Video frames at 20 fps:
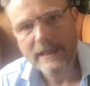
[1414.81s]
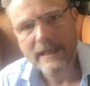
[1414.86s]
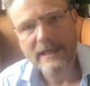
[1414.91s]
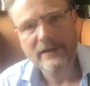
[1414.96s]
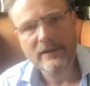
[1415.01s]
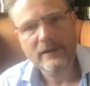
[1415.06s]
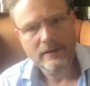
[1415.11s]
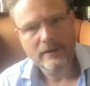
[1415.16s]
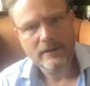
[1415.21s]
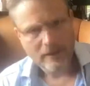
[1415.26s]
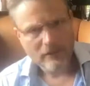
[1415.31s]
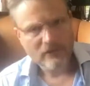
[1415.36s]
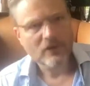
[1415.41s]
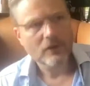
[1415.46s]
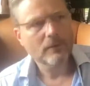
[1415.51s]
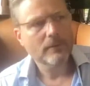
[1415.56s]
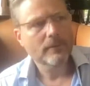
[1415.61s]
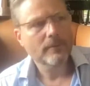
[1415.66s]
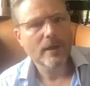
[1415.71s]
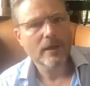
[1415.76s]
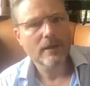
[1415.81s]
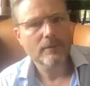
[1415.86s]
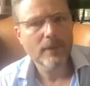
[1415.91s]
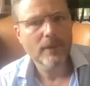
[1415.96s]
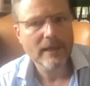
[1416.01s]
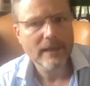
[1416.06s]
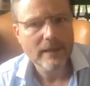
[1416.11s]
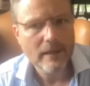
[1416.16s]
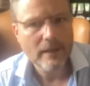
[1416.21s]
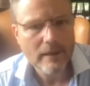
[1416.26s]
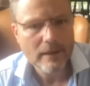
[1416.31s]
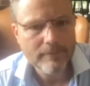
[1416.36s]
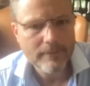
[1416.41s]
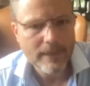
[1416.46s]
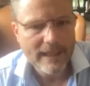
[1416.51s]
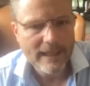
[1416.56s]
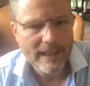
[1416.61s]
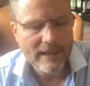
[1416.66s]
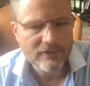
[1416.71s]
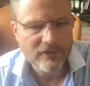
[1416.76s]
so my my um,
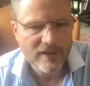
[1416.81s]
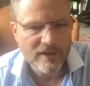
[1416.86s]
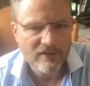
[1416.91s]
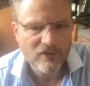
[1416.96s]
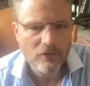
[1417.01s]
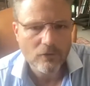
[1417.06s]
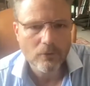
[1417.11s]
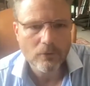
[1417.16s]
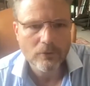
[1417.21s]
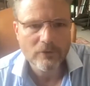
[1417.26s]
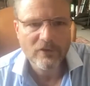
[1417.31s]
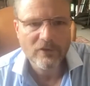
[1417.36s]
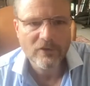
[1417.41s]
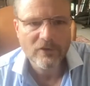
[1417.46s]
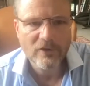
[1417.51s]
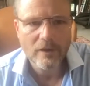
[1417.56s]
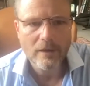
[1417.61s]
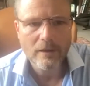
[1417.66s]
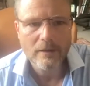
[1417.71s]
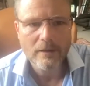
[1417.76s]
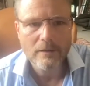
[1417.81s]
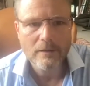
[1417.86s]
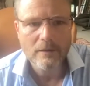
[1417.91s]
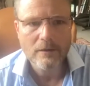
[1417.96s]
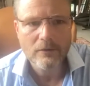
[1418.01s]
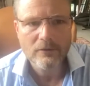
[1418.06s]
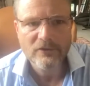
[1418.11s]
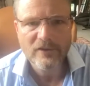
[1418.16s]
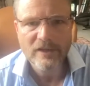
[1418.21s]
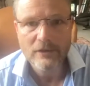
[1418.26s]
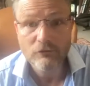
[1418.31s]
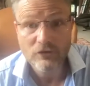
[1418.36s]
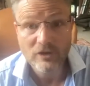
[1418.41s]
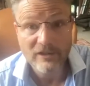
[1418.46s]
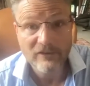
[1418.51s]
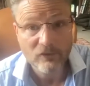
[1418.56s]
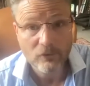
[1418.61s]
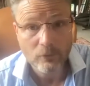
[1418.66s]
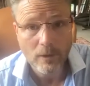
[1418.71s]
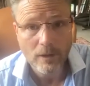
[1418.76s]
eldest daughter lottie she's
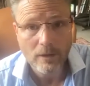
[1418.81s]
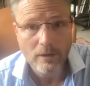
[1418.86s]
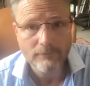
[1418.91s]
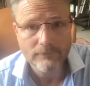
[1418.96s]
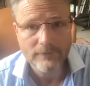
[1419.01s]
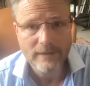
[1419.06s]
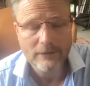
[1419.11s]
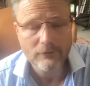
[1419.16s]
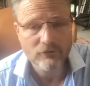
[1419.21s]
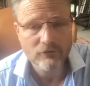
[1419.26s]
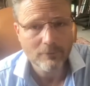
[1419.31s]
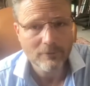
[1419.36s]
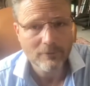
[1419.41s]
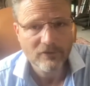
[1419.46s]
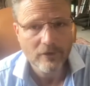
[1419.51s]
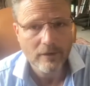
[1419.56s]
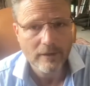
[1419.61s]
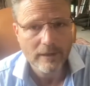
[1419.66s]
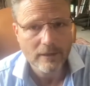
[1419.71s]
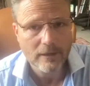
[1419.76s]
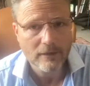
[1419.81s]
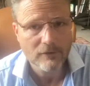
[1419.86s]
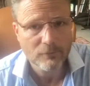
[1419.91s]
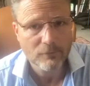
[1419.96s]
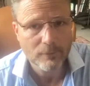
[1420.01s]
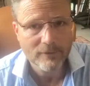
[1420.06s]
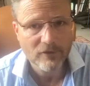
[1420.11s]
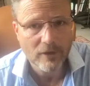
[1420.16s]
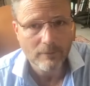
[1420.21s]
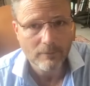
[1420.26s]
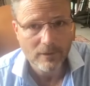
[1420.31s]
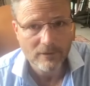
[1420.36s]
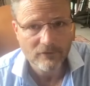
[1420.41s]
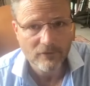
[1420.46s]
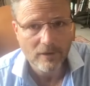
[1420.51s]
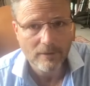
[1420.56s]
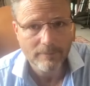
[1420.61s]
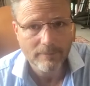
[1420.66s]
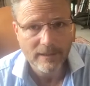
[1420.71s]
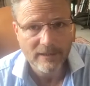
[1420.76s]
12 now she was diagnosed with type 1
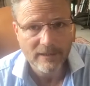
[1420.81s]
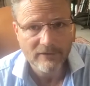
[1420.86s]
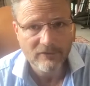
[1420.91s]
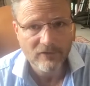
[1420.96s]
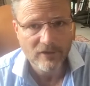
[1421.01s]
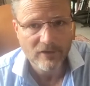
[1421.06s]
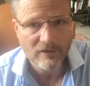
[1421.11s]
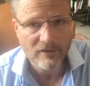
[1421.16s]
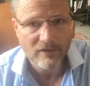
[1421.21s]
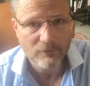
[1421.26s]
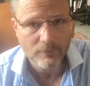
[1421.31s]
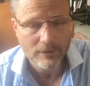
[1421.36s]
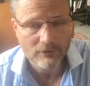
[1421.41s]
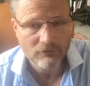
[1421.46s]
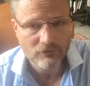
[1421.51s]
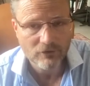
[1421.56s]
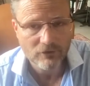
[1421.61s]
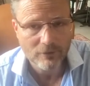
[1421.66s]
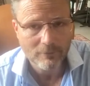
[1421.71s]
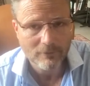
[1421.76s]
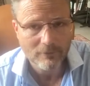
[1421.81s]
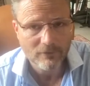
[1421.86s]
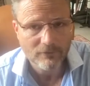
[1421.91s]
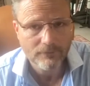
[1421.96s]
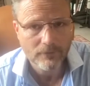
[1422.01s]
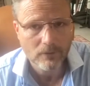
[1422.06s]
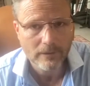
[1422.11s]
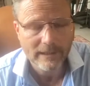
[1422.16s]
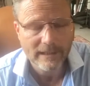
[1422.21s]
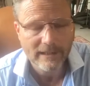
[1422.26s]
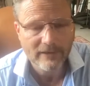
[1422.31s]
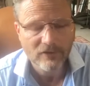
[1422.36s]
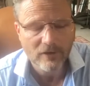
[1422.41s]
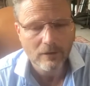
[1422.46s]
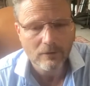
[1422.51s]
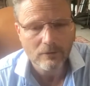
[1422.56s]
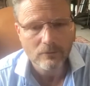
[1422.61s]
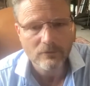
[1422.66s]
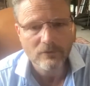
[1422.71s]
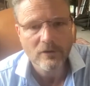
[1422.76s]
diabetes when she was four years old
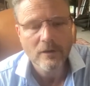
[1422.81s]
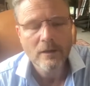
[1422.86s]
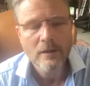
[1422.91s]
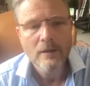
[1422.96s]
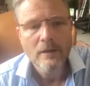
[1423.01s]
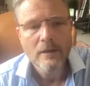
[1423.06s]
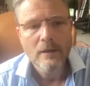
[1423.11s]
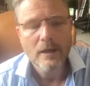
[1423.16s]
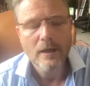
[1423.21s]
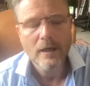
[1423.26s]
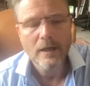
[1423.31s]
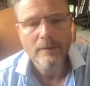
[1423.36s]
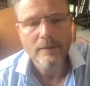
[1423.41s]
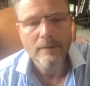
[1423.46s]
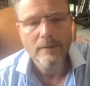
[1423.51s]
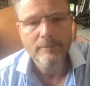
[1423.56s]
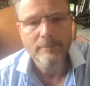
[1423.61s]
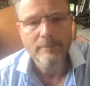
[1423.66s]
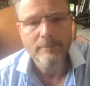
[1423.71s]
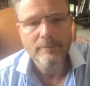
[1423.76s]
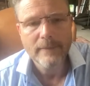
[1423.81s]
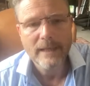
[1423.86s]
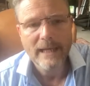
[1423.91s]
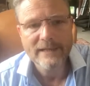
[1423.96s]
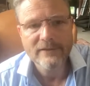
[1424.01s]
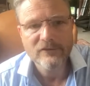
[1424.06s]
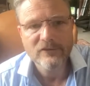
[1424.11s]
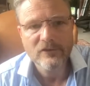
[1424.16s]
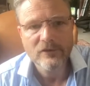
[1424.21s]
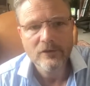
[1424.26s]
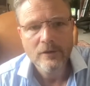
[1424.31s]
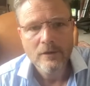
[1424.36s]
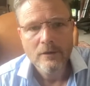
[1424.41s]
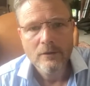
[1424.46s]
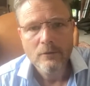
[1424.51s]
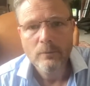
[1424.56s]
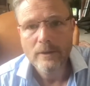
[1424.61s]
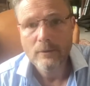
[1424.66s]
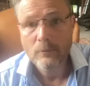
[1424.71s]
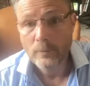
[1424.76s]
um, and we, we
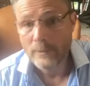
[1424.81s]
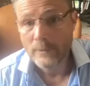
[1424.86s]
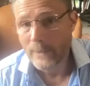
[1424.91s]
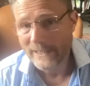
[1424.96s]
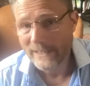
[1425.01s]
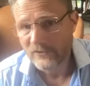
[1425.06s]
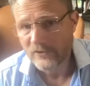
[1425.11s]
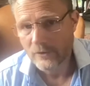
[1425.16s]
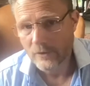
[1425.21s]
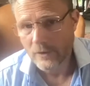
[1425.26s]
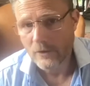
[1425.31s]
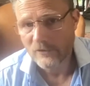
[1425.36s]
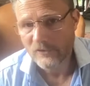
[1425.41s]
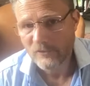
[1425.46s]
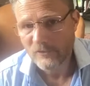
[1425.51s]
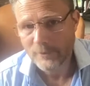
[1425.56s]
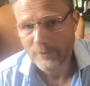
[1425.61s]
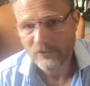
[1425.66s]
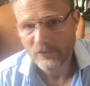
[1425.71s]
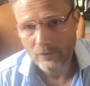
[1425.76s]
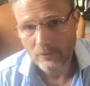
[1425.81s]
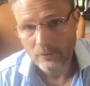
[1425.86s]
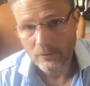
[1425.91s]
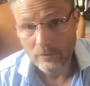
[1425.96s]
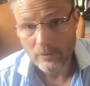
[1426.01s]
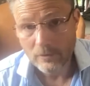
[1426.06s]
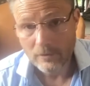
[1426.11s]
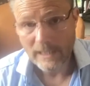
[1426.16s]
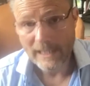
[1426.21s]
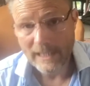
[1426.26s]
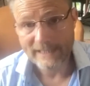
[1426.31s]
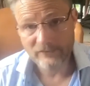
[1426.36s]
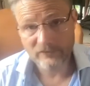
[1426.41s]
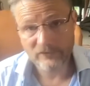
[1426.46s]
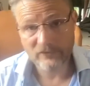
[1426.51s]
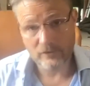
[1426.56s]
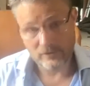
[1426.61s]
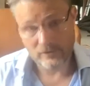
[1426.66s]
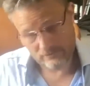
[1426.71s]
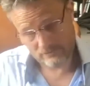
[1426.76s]
went to the hospital and
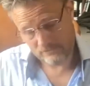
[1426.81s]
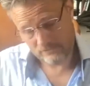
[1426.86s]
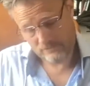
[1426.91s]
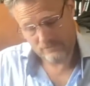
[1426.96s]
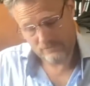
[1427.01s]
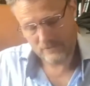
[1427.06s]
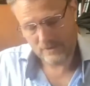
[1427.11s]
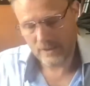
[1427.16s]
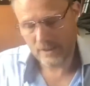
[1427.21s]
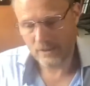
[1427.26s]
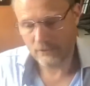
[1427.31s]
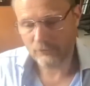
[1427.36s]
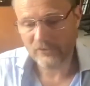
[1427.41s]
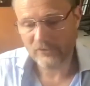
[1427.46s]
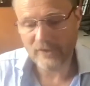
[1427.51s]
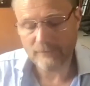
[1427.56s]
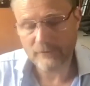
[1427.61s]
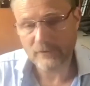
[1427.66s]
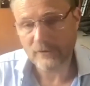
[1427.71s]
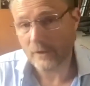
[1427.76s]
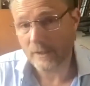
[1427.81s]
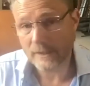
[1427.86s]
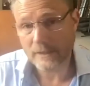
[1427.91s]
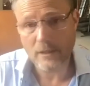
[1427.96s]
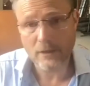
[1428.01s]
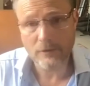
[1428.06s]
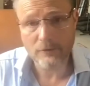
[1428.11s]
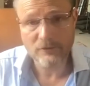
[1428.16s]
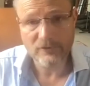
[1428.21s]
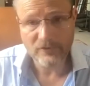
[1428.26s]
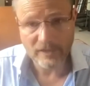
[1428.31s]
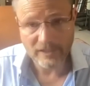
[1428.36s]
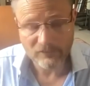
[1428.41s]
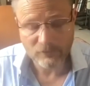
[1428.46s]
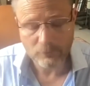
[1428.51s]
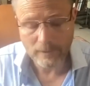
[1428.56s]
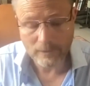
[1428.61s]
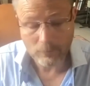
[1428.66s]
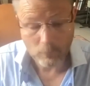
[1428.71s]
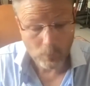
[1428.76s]
uh, received the diagnosis
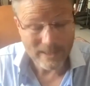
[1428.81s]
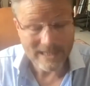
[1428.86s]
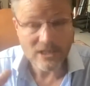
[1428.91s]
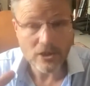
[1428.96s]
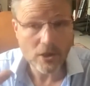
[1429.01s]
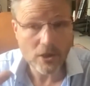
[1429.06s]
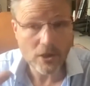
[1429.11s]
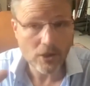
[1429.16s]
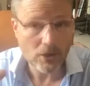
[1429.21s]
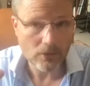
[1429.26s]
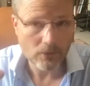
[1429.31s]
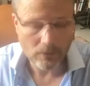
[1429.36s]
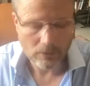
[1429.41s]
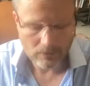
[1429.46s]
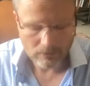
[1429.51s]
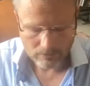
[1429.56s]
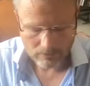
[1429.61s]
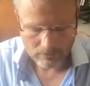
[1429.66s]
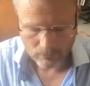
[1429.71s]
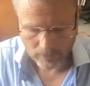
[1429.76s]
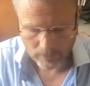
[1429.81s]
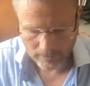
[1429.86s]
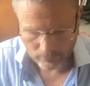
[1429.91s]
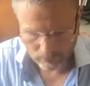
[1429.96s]
we, we knew what it what